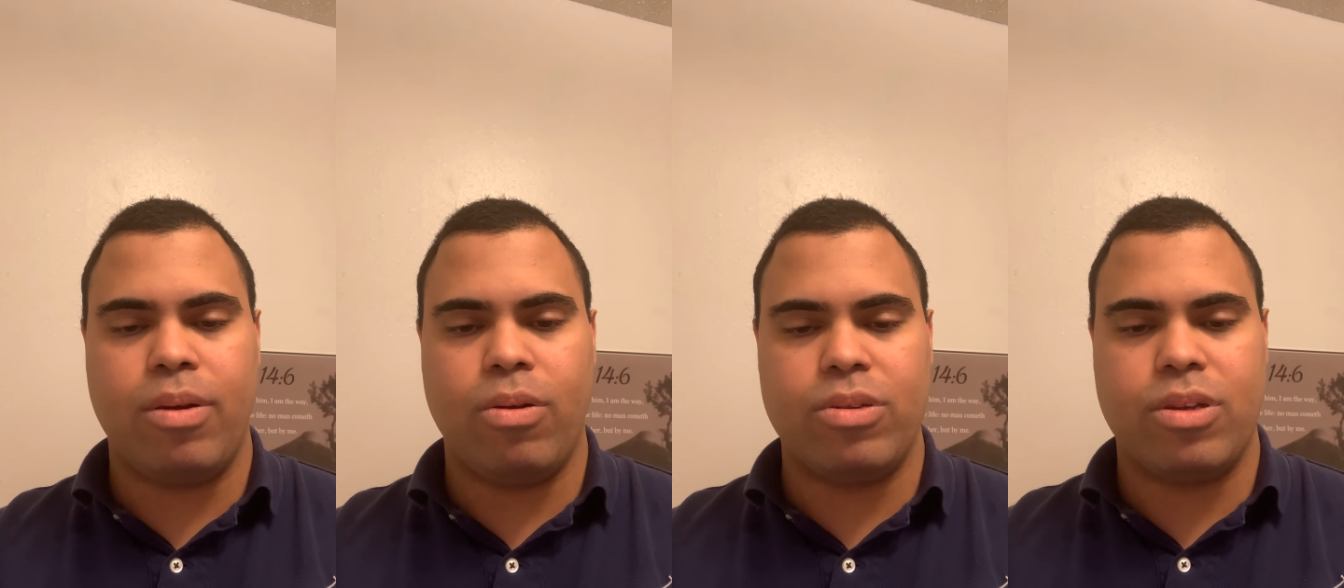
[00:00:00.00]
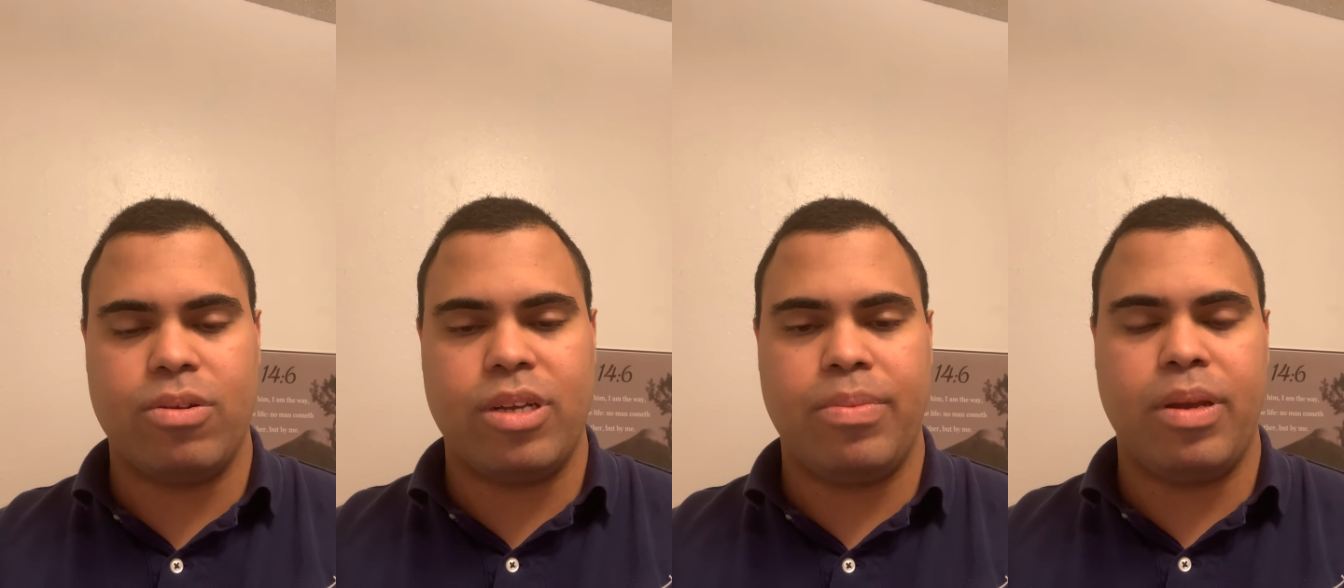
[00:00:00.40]
or, or
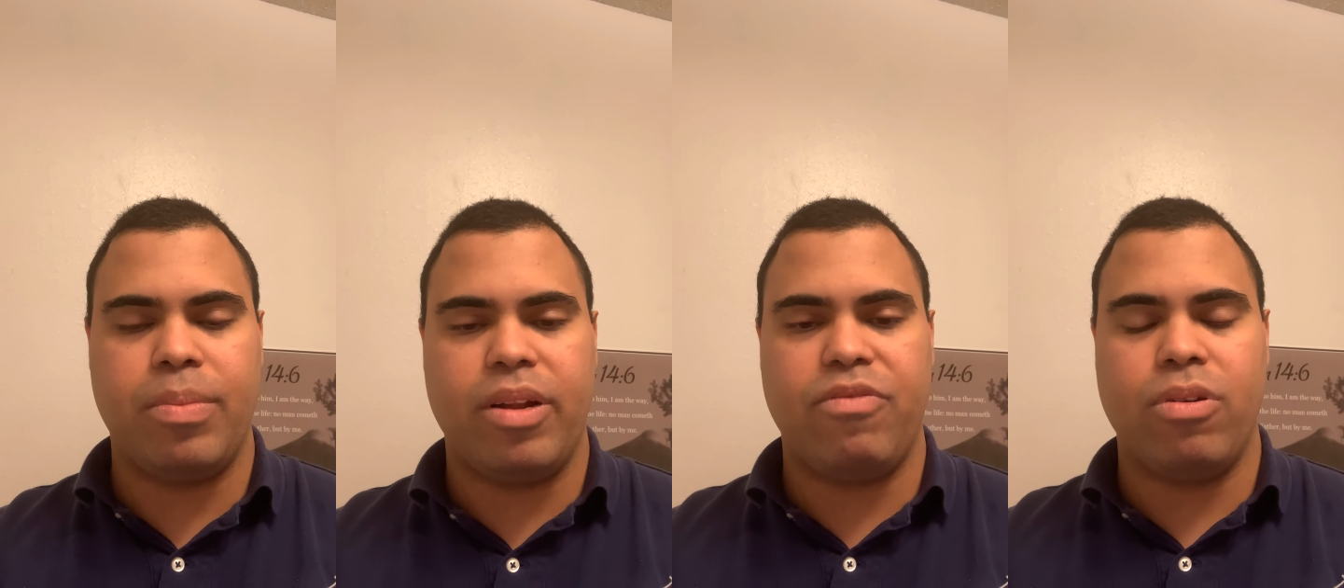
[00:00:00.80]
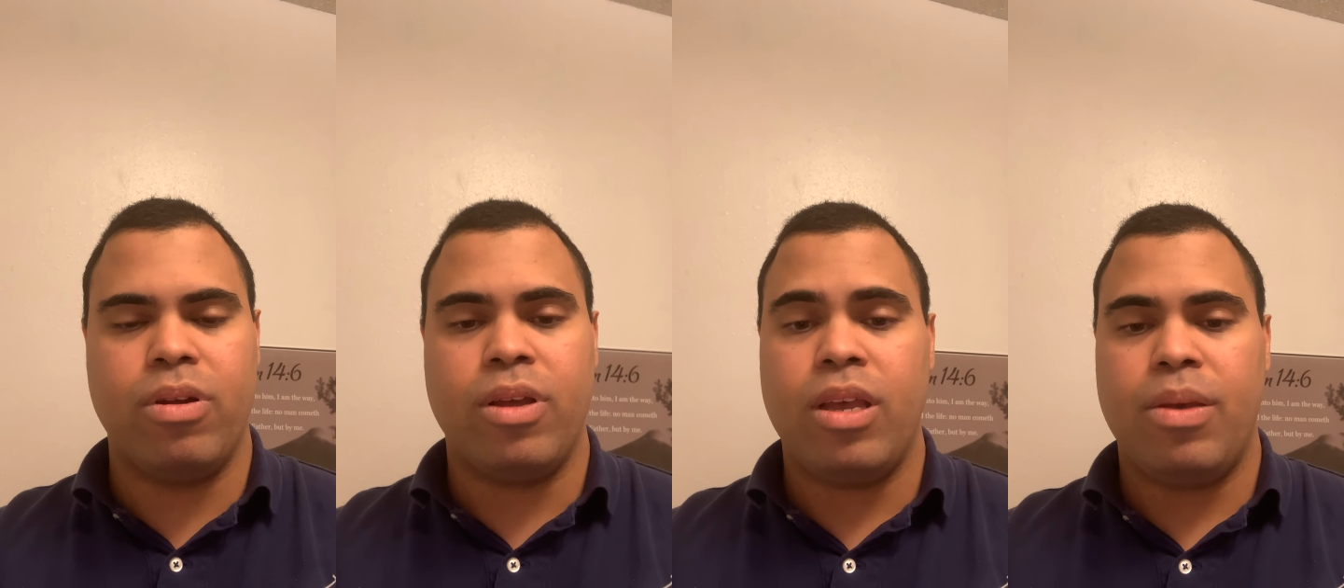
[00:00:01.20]
something, but if you're
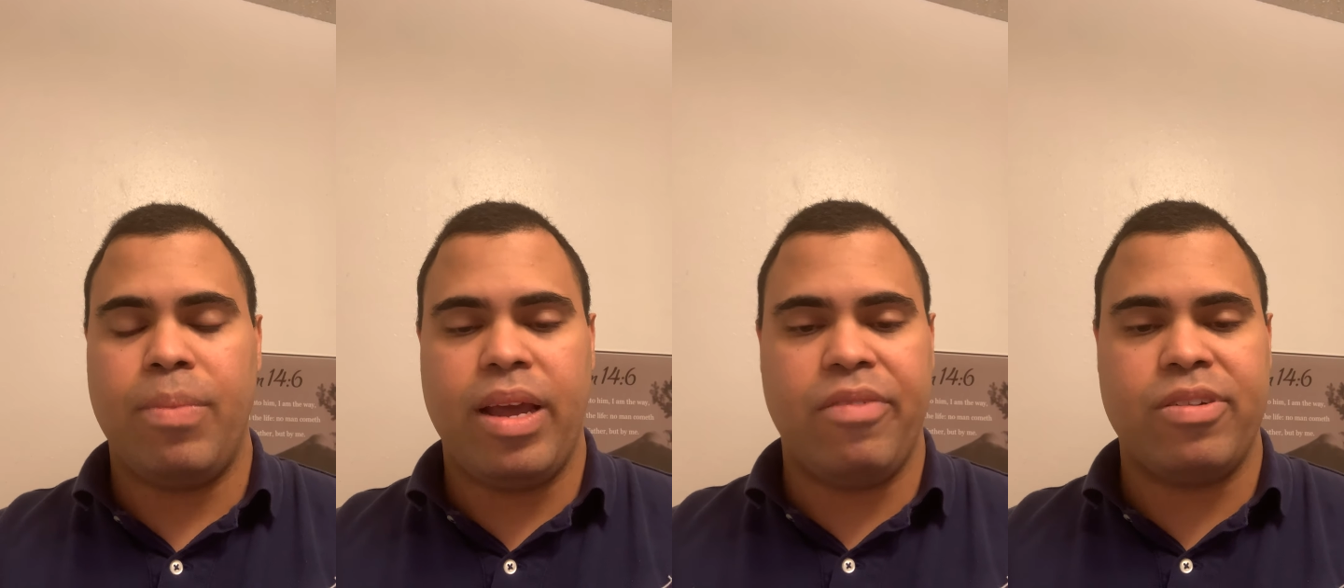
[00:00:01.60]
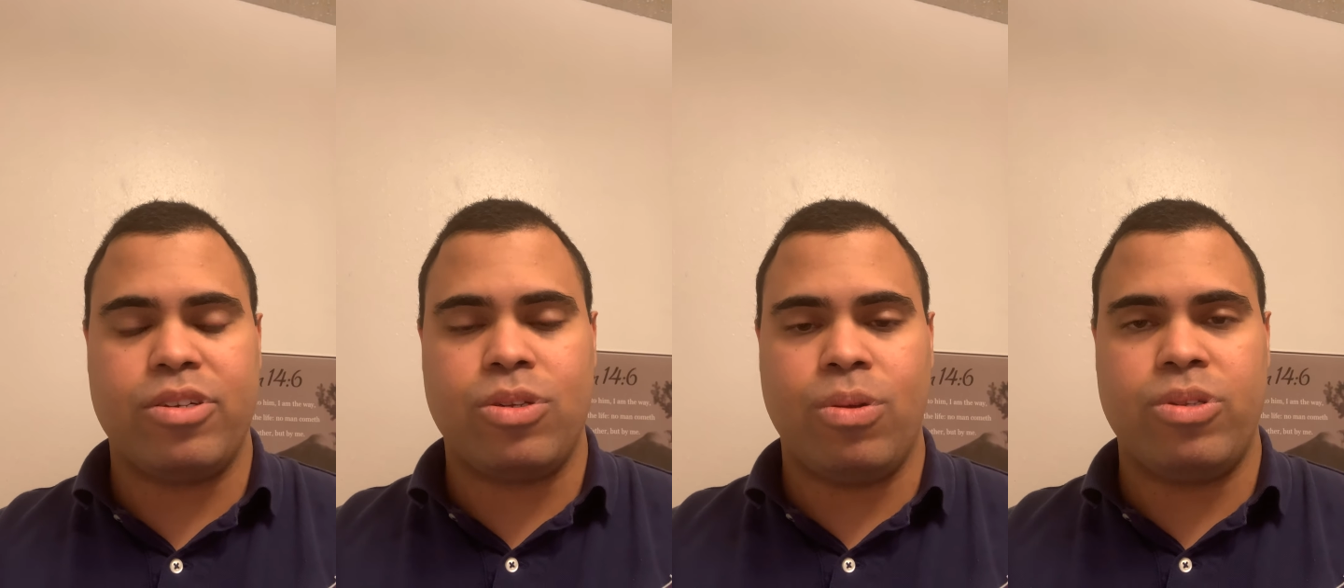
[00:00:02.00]
man, if your
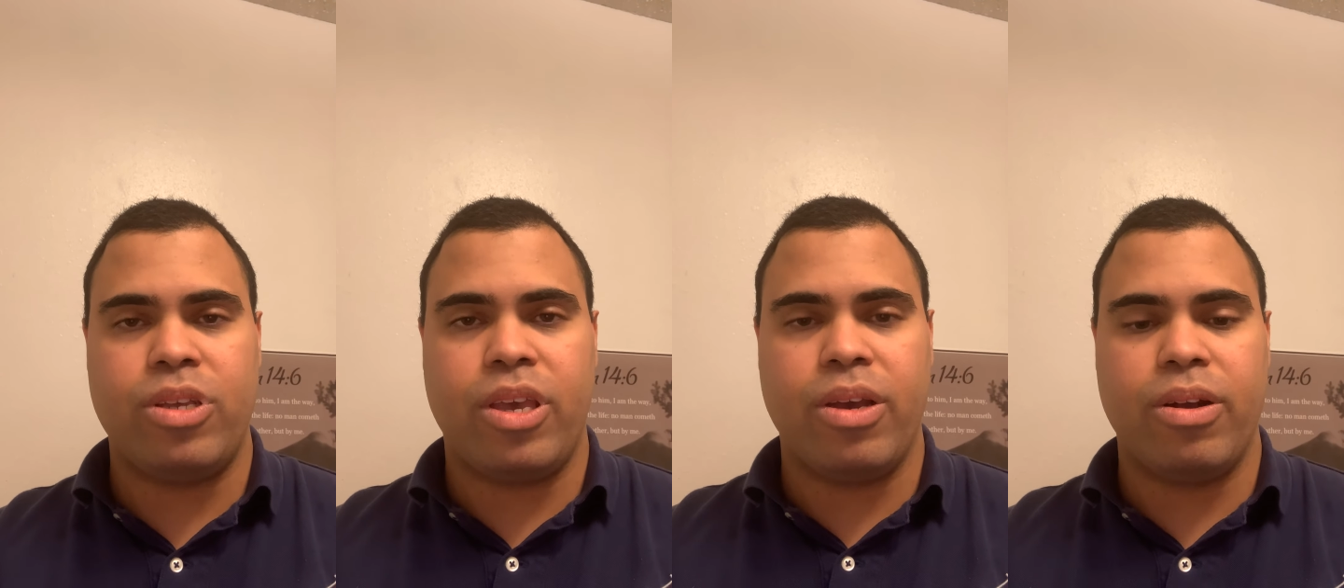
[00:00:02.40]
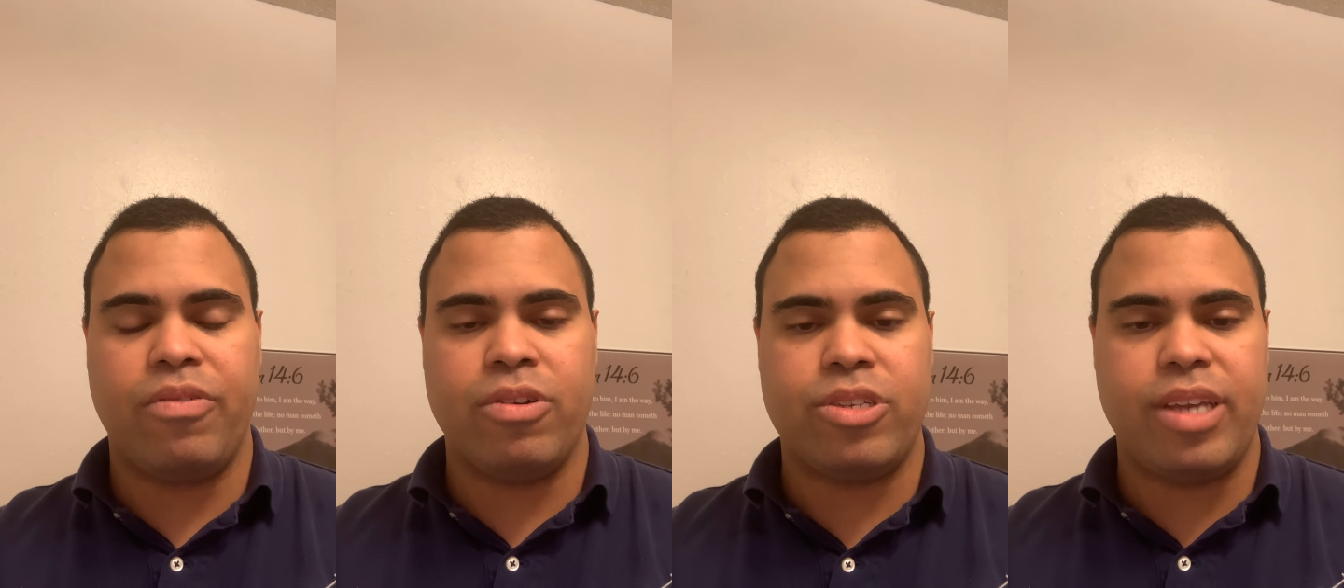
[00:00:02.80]
soul's secure, if
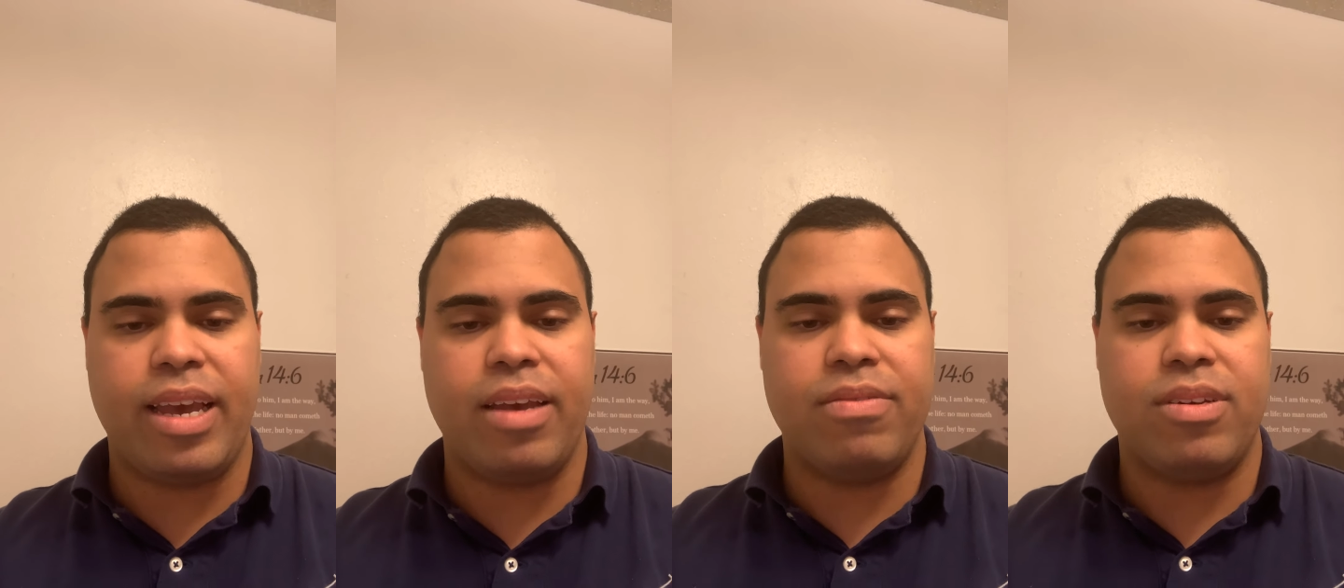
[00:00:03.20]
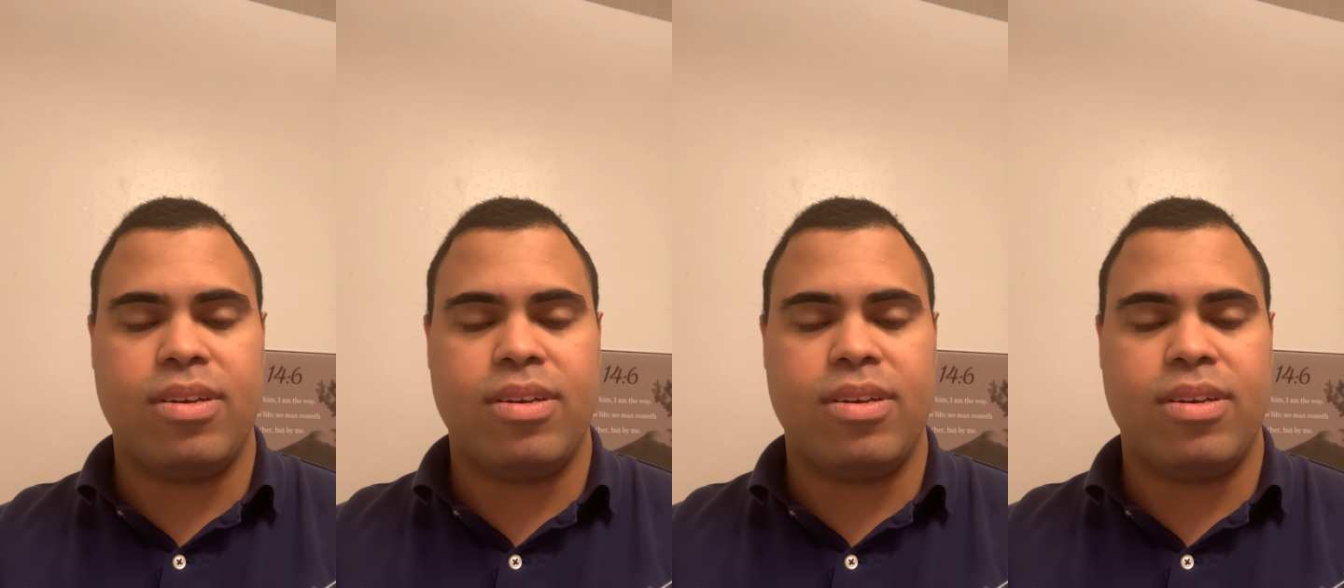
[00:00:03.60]
you're saved,